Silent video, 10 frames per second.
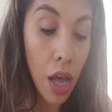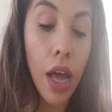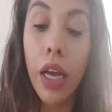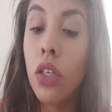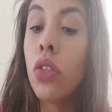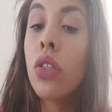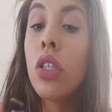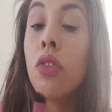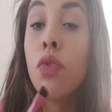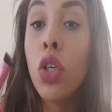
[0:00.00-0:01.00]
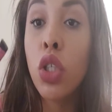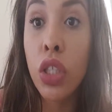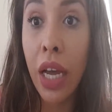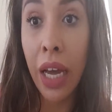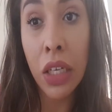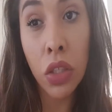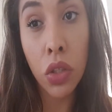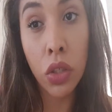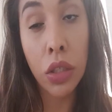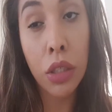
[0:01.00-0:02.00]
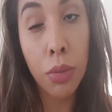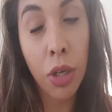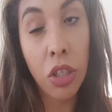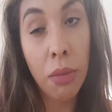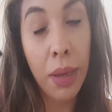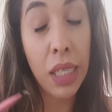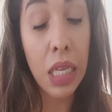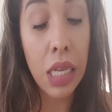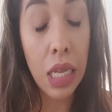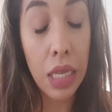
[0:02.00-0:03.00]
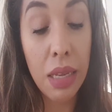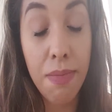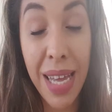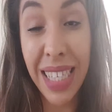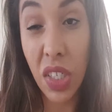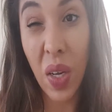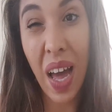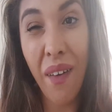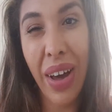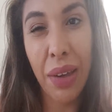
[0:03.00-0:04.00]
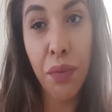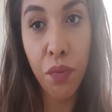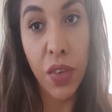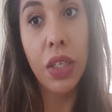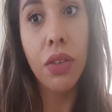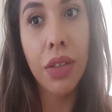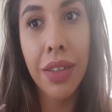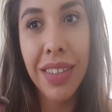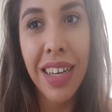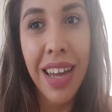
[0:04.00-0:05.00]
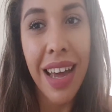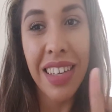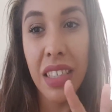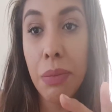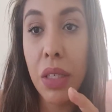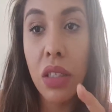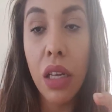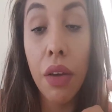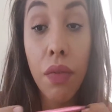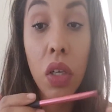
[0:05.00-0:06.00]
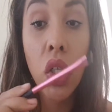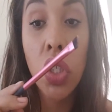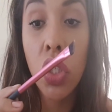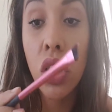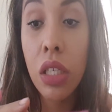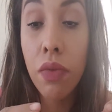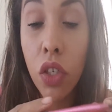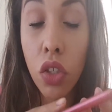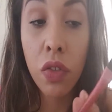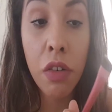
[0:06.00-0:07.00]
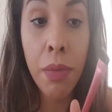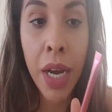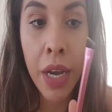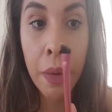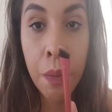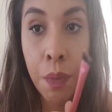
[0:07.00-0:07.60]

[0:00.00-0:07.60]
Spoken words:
I use this brush depends on how I feel. Sometimes I feel using this brush for my